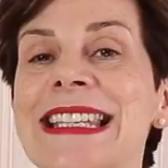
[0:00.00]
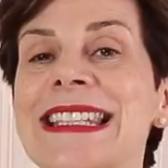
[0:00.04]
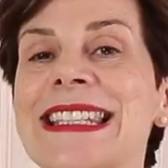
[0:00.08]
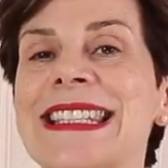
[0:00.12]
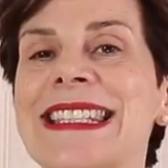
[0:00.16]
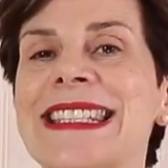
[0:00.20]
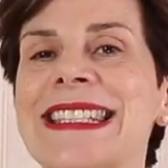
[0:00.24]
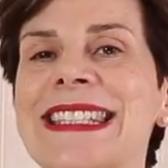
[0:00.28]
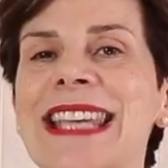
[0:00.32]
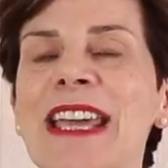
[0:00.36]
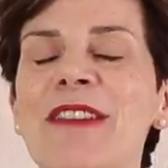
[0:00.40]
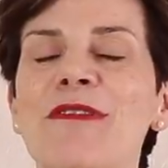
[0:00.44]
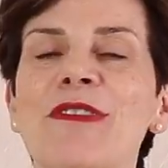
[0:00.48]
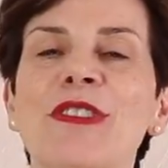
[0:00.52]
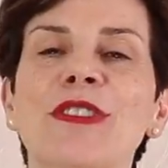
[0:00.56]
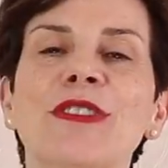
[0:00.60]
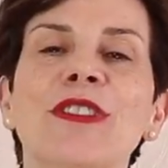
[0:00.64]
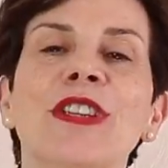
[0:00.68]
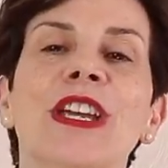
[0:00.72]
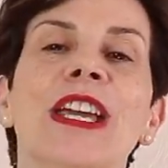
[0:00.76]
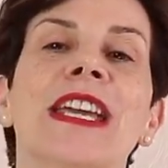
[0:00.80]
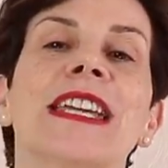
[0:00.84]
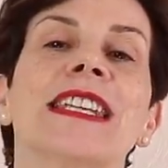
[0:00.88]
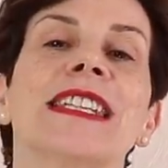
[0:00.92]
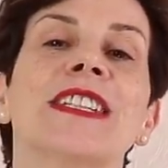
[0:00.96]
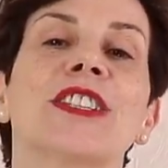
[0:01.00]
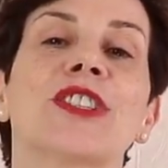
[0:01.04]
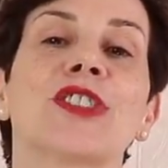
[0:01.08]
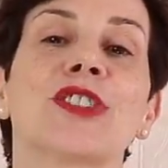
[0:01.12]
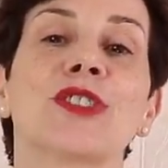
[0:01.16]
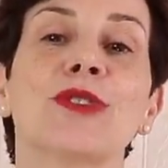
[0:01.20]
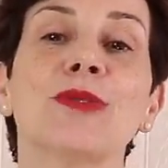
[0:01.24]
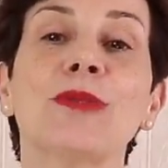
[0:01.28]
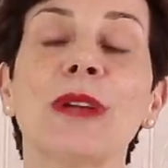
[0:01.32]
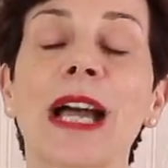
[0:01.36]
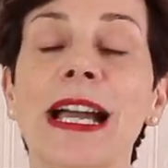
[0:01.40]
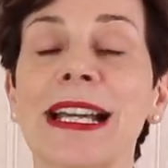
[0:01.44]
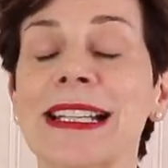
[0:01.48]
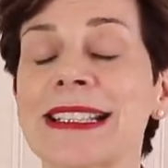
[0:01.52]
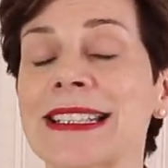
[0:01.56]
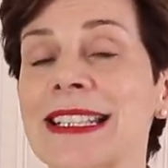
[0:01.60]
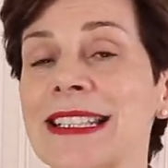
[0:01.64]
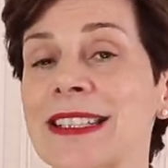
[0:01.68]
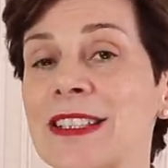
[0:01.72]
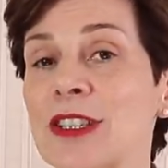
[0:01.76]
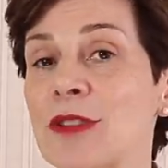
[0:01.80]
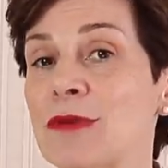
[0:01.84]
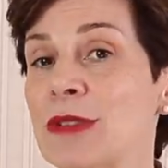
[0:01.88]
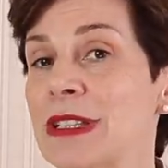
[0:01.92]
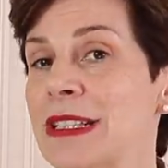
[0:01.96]
Seven shoe
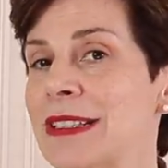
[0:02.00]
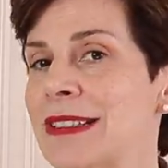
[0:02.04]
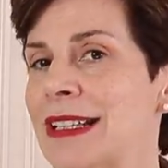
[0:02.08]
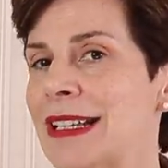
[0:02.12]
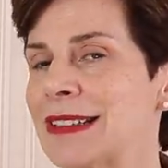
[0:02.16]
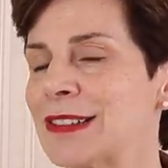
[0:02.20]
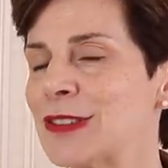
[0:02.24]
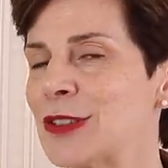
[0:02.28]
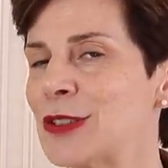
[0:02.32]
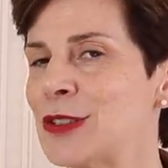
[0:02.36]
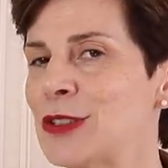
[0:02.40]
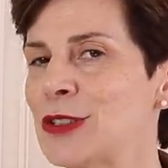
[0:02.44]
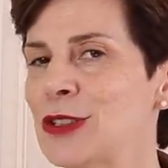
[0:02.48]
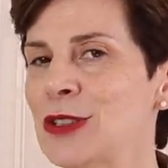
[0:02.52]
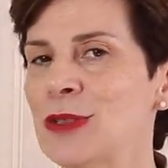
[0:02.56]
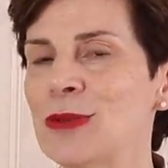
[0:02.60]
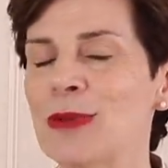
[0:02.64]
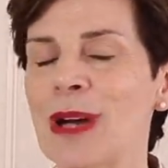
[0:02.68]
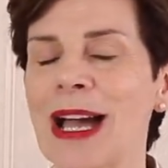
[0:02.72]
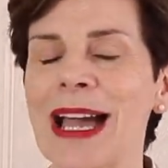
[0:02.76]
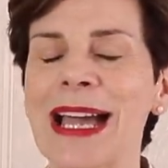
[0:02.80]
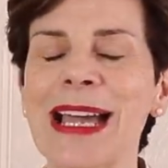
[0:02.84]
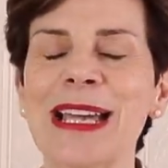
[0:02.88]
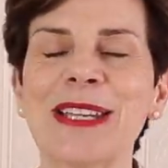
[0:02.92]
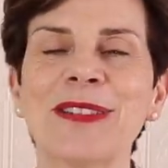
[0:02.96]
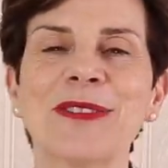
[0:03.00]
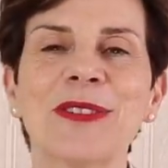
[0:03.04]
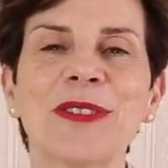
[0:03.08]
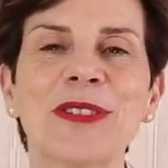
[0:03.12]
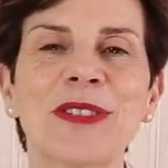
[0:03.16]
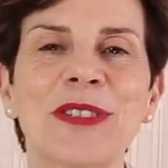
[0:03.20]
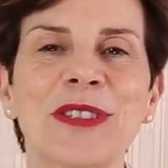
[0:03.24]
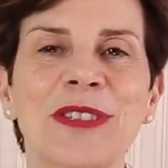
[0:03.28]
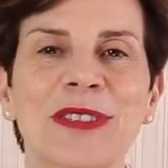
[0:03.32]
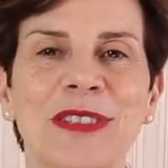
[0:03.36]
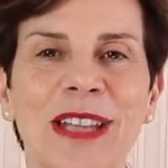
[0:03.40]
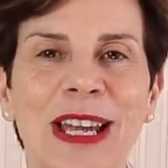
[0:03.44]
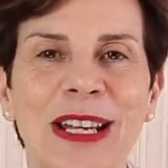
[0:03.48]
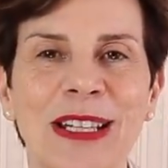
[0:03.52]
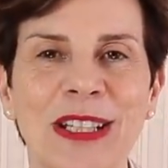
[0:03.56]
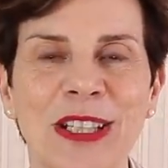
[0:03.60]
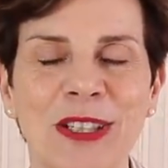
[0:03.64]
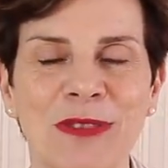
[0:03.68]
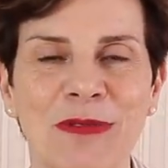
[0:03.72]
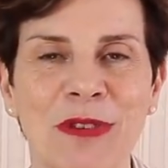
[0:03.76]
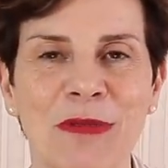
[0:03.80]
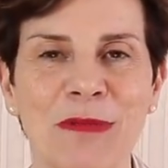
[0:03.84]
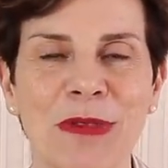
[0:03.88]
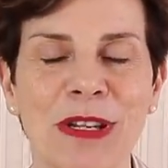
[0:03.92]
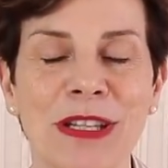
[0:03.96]
accessories that you as a
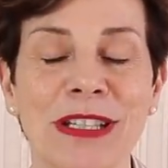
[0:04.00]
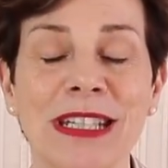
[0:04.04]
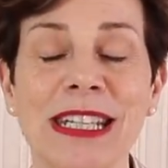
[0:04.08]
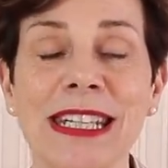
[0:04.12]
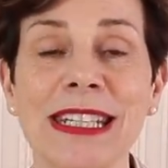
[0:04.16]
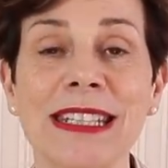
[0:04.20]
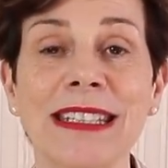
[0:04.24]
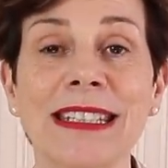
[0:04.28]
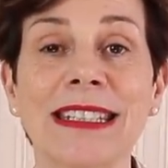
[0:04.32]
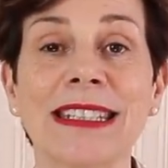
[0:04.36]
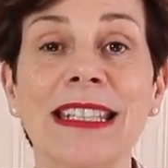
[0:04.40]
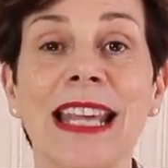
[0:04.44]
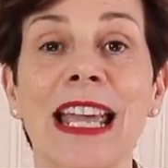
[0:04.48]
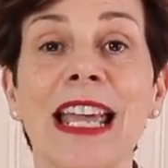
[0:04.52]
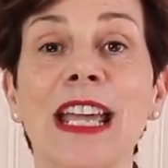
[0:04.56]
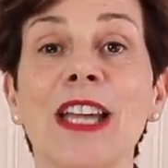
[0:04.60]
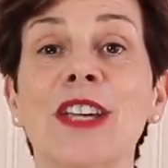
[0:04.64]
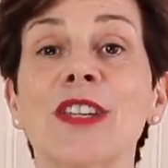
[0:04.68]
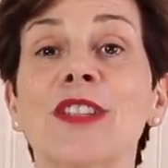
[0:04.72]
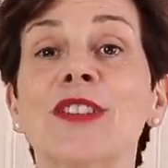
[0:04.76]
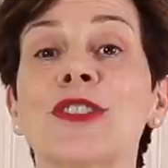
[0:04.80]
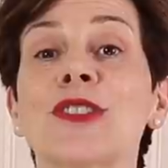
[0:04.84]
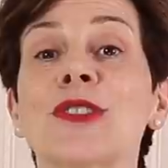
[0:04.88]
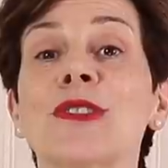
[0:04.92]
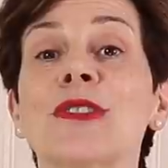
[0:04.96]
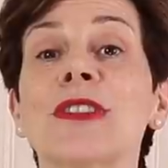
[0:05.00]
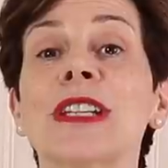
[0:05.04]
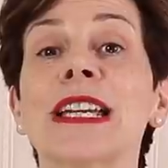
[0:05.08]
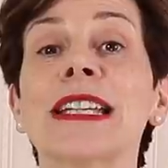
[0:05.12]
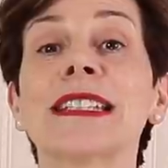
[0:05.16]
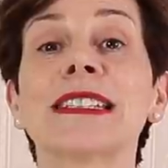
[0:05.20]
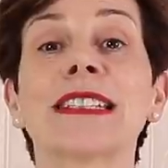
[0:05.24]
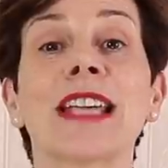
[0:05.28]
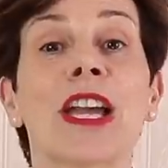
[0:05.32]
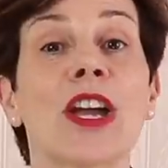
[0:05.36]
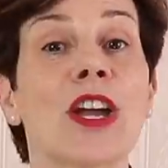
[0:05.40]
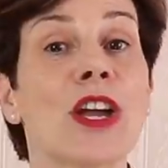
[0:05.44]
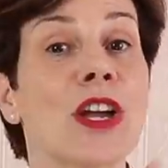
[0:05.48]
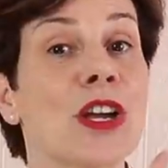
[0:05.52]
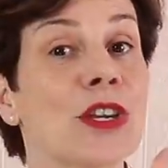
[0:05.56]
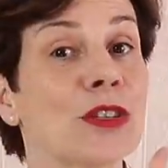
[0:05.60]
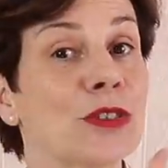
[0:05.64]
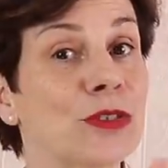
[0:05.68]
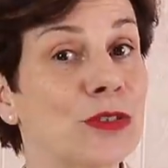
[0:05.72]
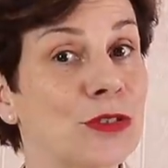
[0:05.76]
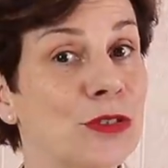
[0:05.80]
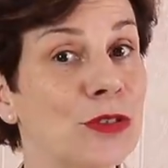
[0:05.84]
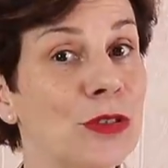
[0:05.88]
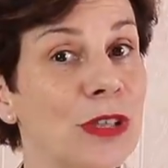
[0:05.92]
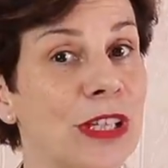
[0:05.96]
stylish woman needs so that
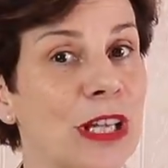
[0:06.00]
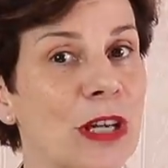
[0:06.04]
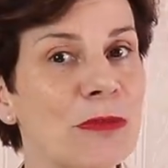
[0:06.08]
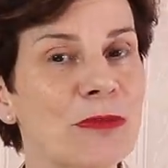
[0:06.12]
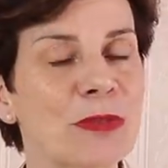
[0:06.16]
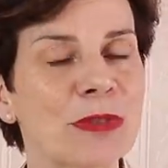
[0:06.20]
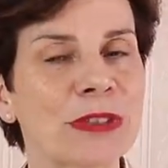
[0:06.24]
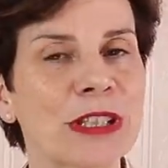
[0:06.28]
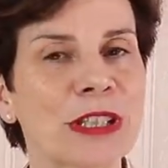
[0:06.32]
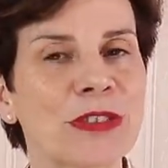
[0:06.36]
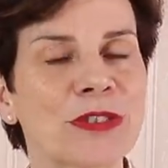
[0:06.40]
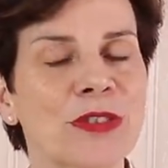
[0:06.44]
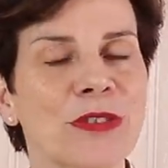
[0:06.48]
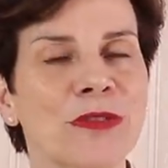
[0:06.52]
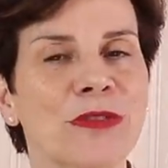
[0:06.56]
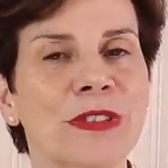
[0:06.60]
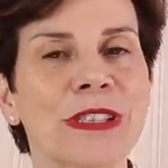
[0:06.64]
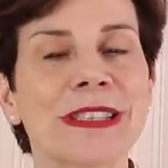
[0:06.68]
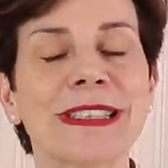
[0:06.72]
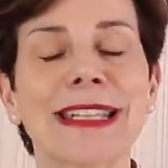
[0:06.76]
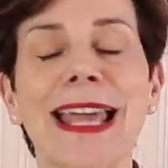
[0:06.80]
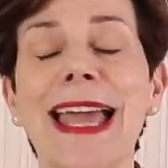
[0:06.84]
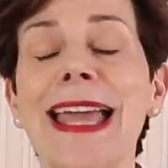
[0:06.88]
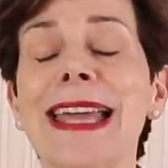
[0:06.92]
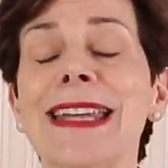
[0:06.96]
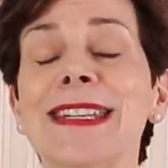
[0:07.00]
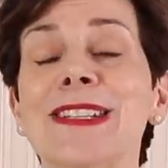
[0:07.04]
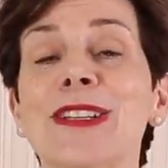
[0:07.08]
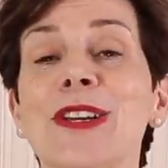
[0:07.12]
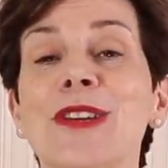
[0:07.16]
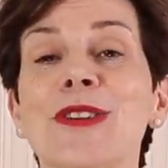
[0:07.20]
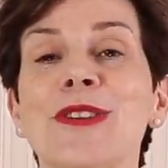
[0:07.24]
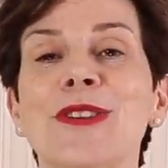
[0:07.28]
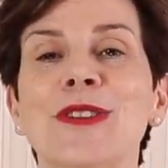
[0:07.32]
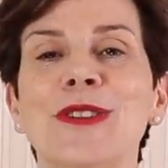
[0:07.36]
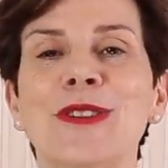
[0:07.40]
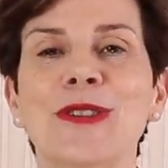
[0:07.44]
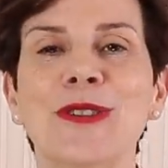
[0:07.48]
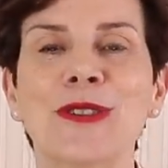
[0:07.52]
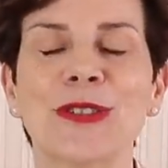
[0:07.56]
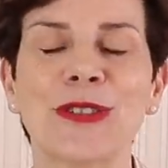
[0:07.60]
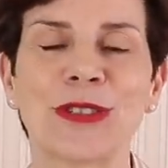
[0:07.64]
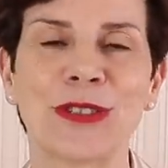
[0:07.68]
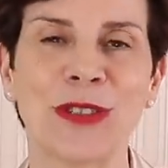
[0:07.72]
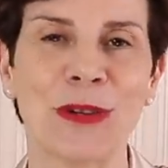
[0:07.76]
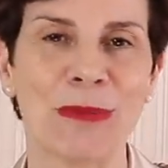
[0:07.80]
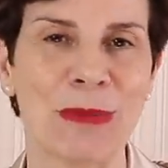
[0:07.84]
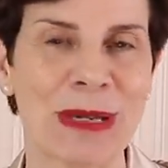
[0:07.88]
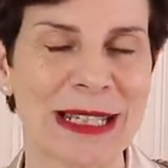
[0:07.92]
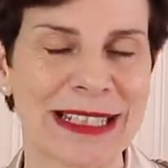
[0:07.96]
you can protect your feet and
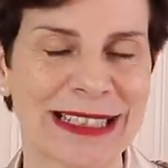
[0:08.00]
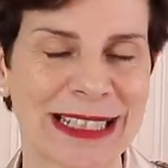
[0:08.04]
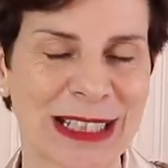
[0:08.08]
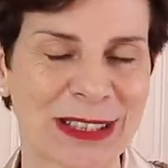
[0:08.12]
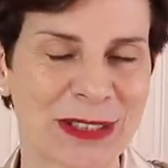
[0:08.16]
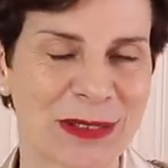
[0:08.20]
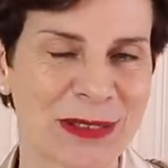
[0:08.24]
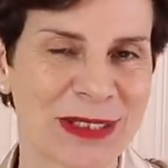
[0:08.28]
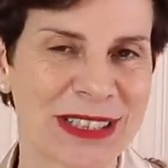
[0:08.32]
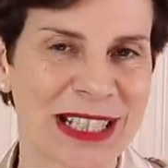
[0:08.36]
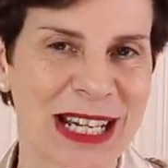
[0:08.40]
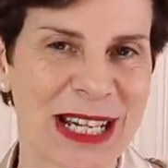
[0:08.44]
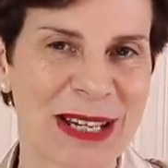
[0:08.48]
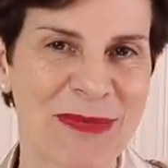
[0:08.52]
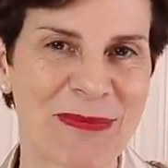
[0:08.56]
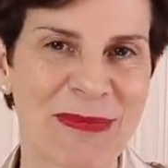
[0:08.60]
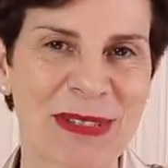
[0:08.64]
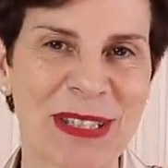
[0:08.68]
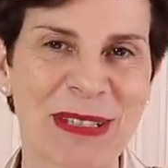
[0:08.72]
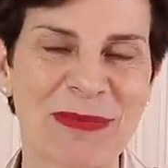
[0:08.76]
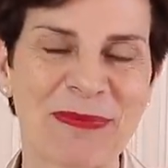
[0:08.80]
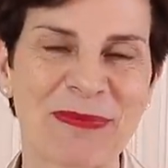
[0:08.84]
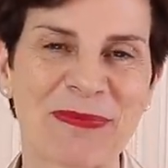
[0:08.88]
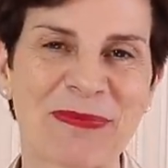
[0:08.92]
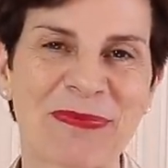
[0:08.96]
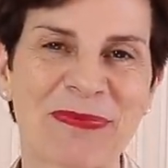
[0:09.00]
look your best at all times.